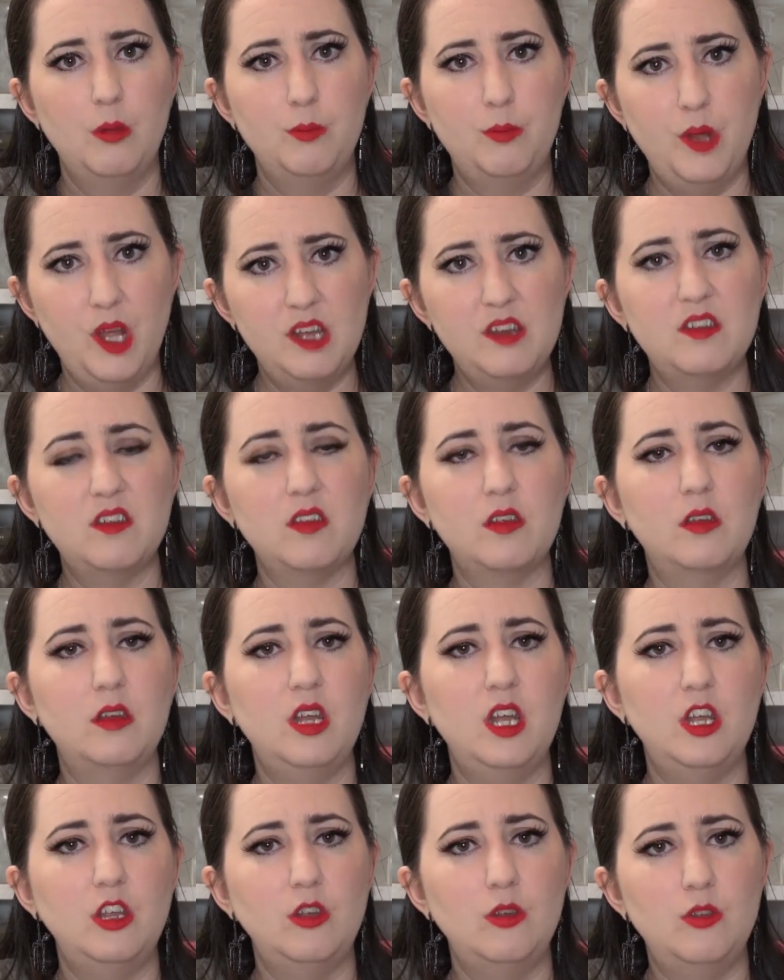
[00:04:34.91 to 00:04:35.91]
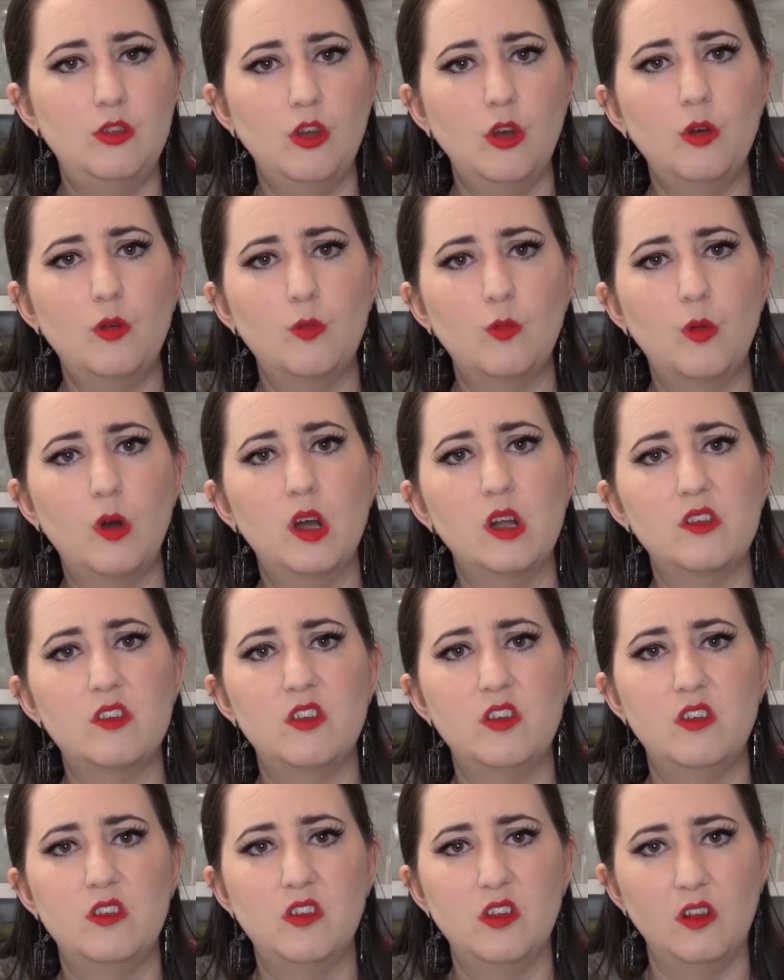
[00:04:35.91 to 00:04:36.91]
basically you don't want
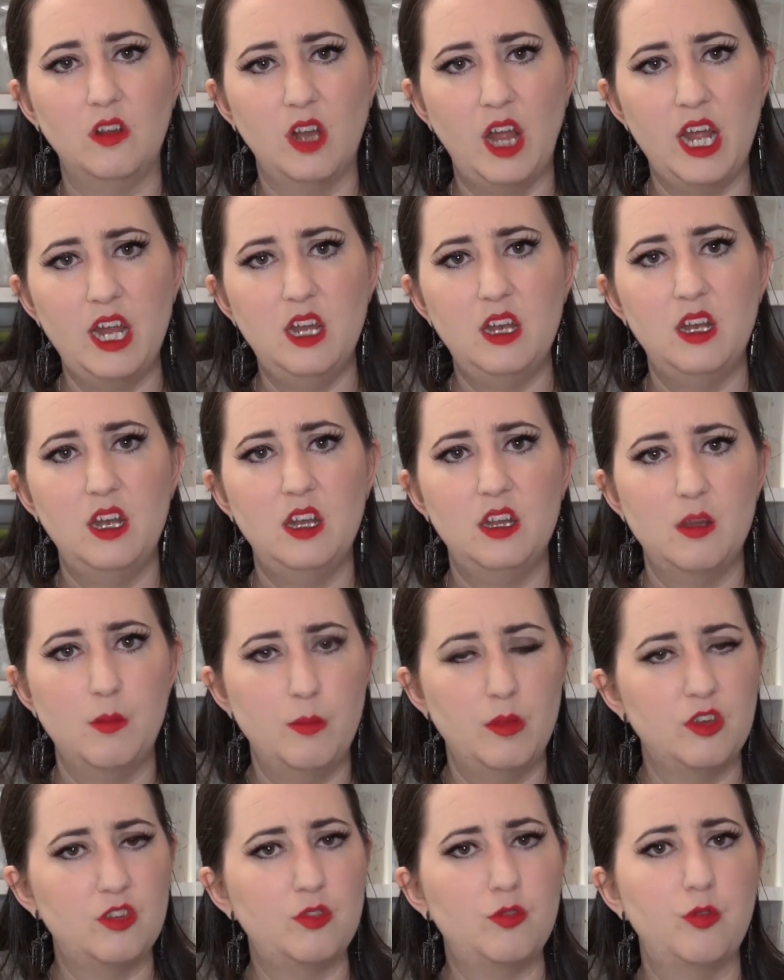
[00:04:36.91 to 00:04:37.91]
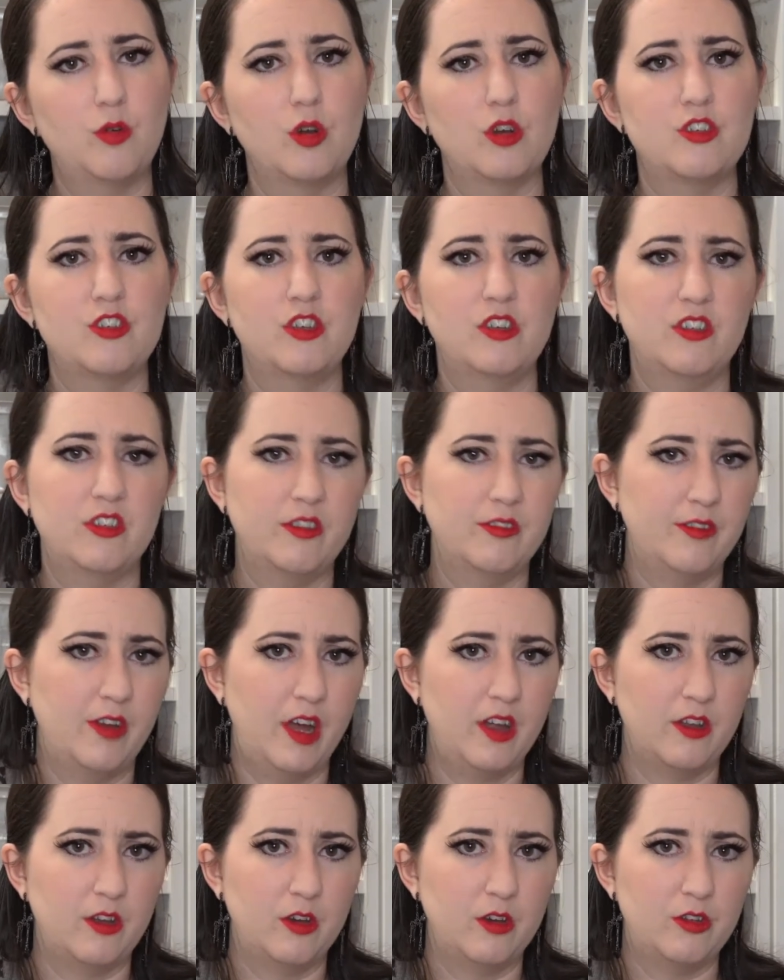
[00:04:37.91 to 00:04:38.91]
to delight in the misfortunes of
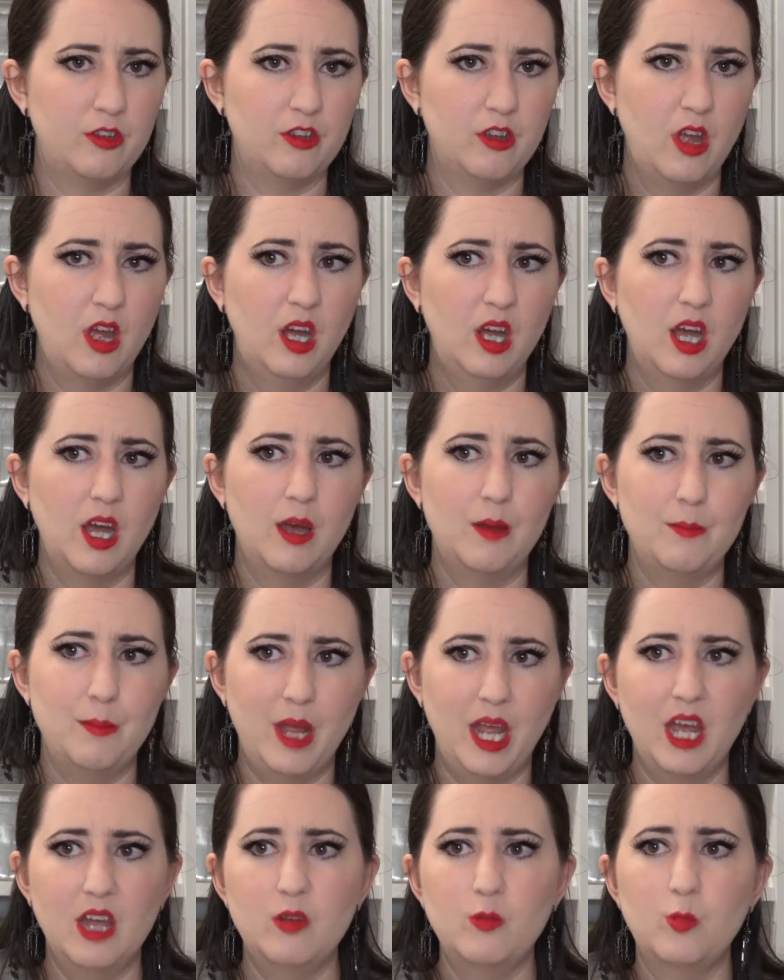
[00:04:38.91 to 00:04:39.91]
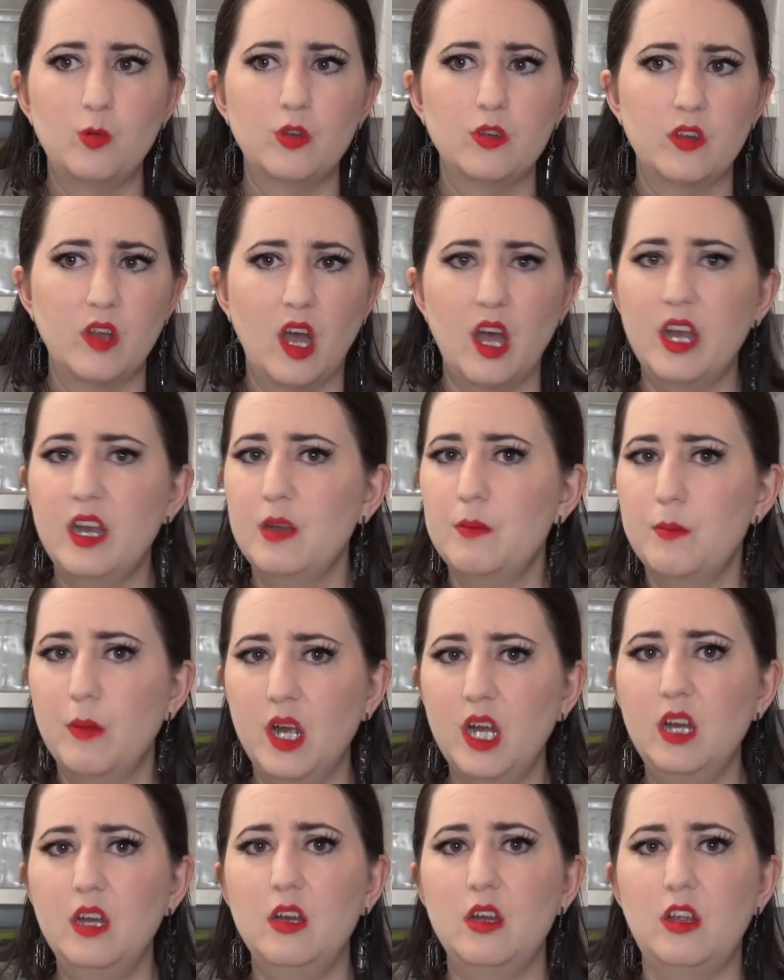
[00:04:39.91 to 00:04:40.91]
others a man will not
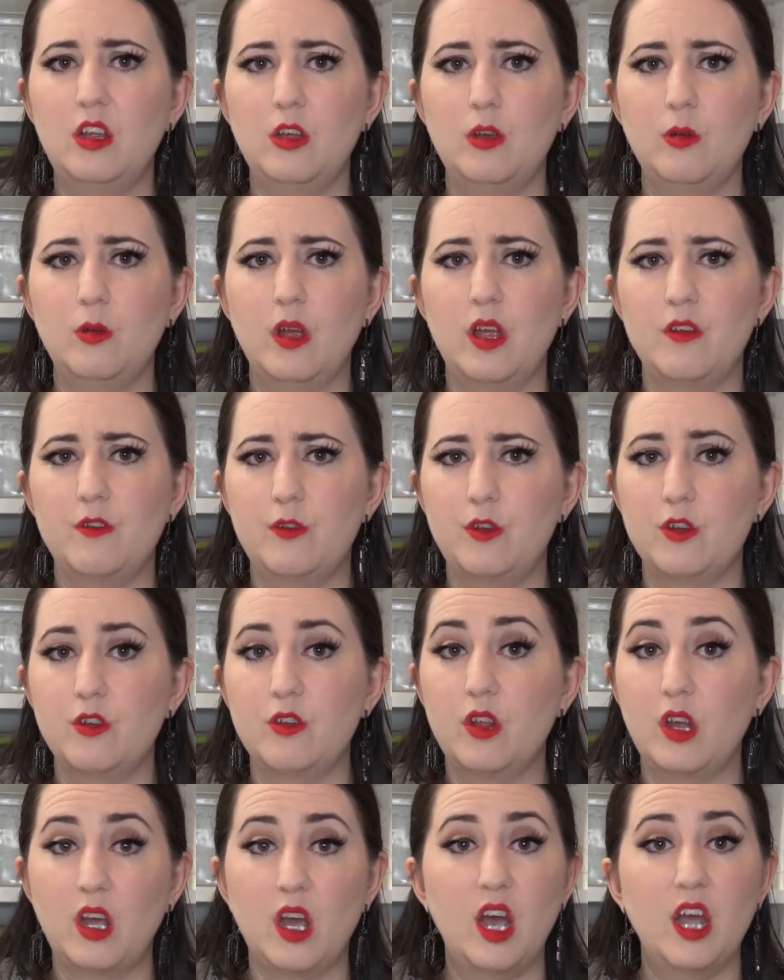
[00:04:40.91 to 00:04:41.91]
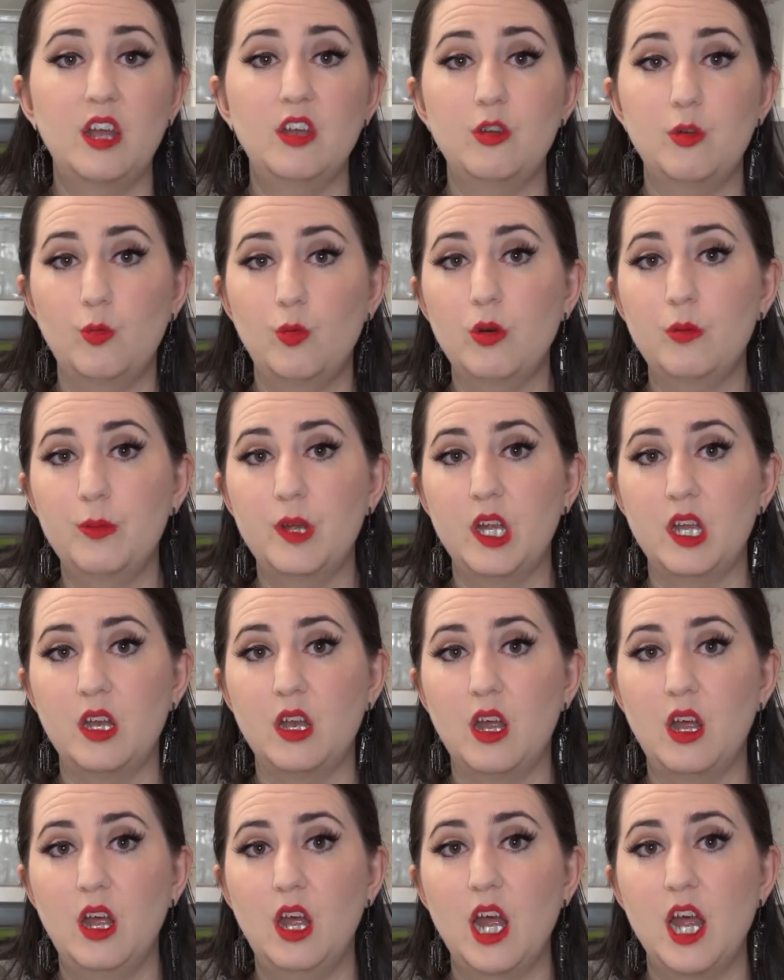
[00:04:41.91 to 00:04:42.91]
admire you if you're the kind of
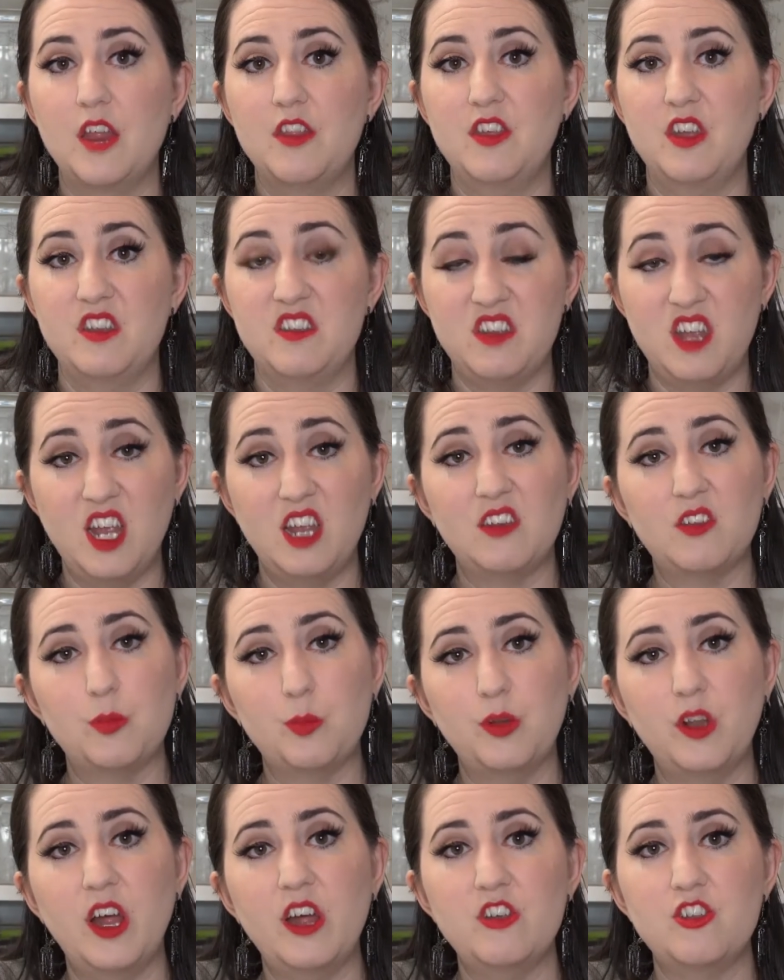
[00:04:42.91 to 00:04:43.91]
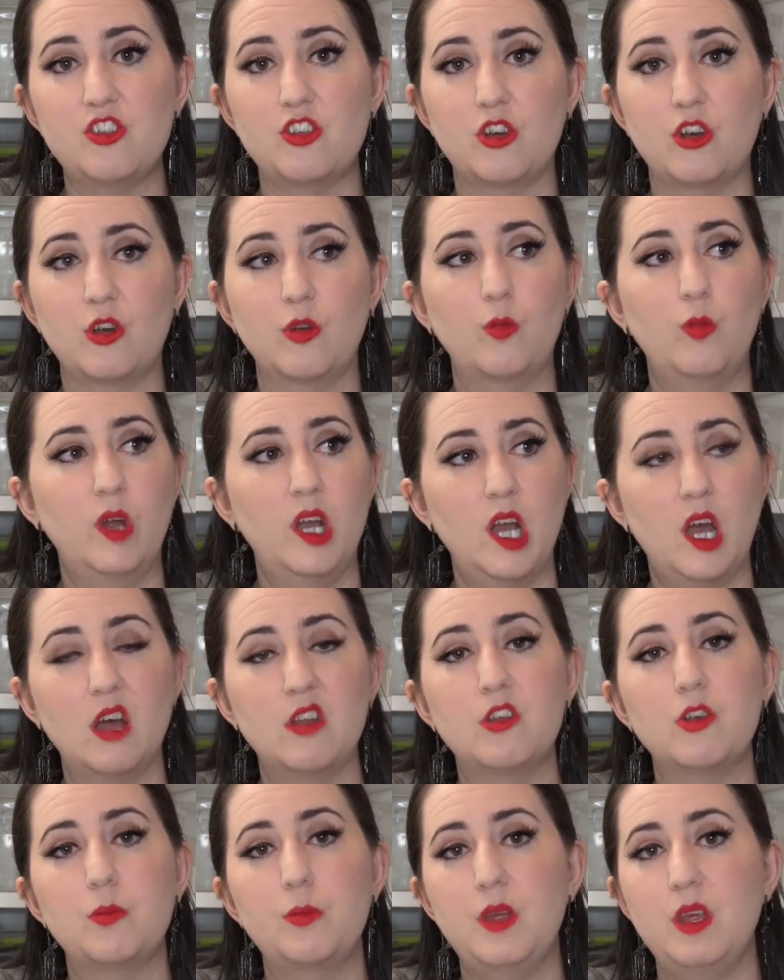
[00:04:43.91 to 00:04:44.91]
woman that takes pleasure when
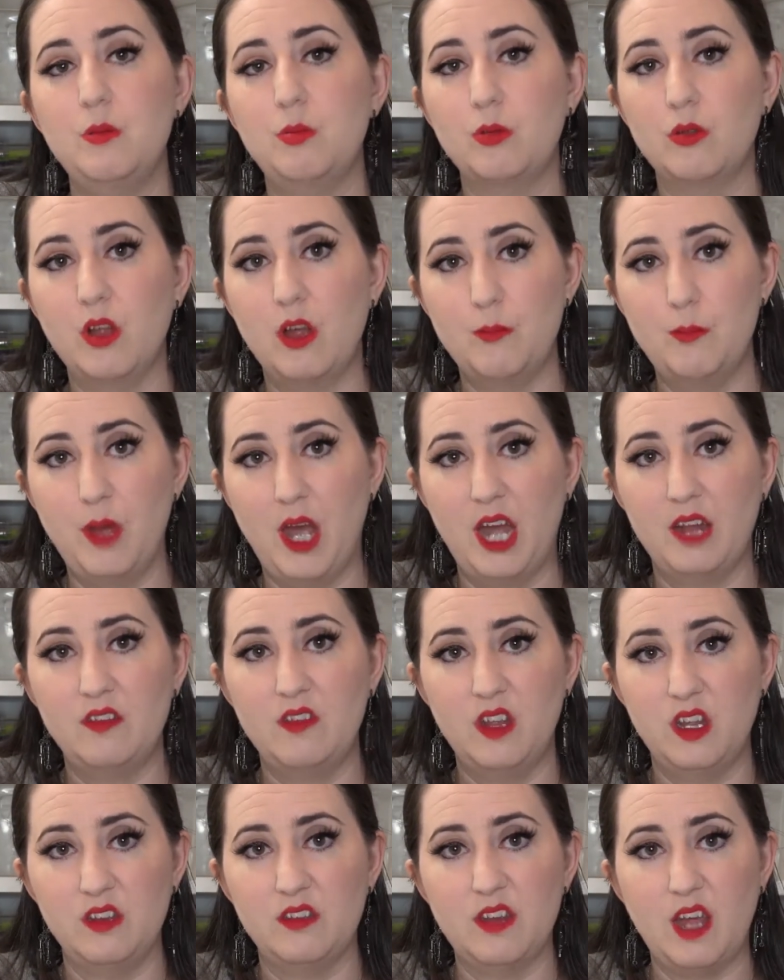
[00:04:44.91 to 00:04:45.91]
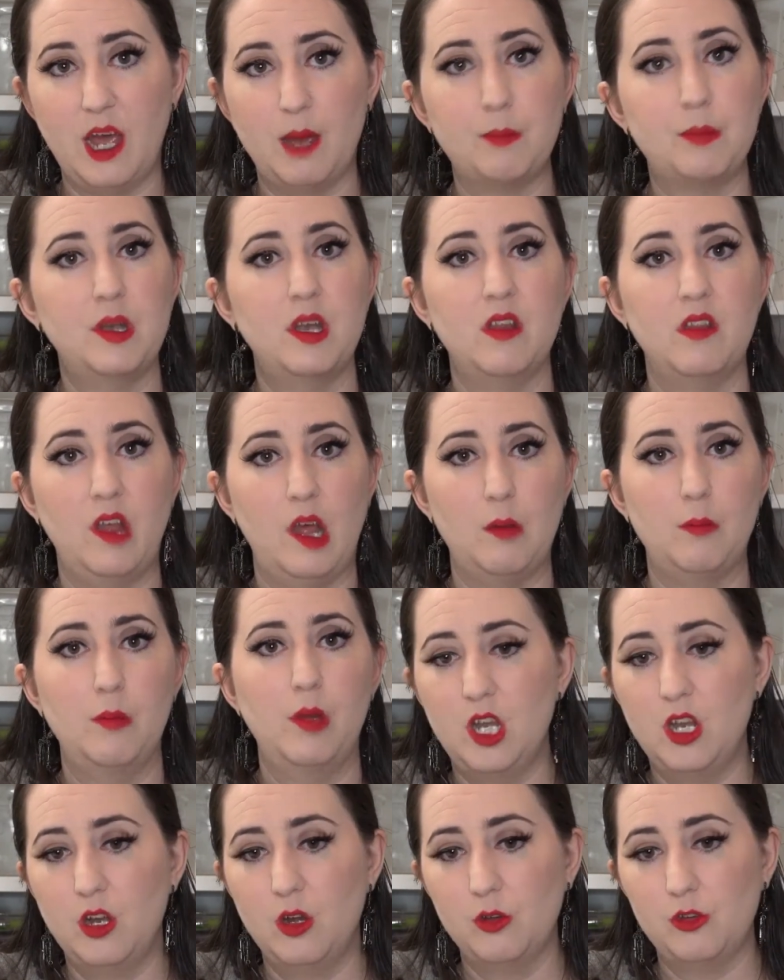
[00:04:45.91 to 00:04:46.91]
other people have bad things happen to them
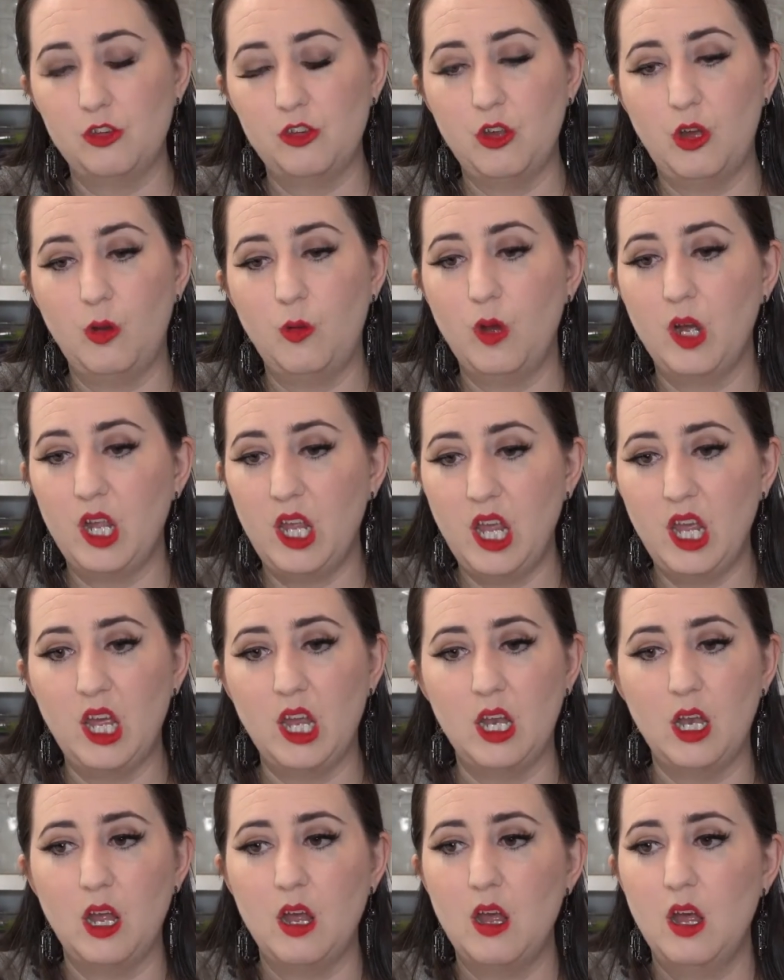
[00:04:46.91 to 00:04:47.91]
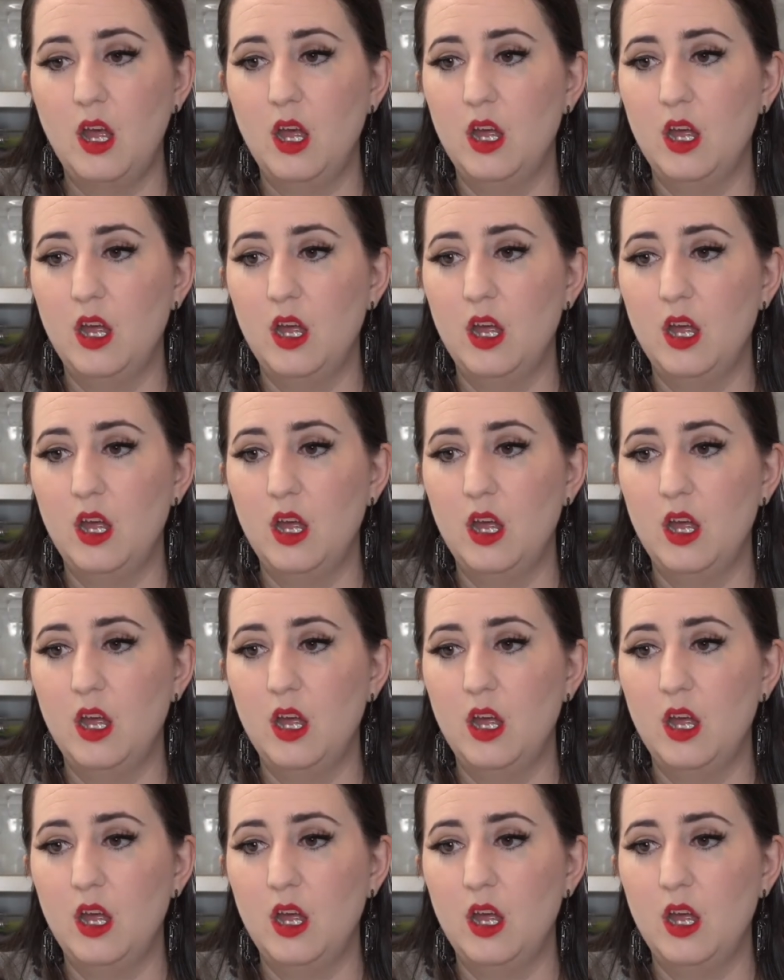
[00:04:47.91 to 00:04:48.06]
you know so again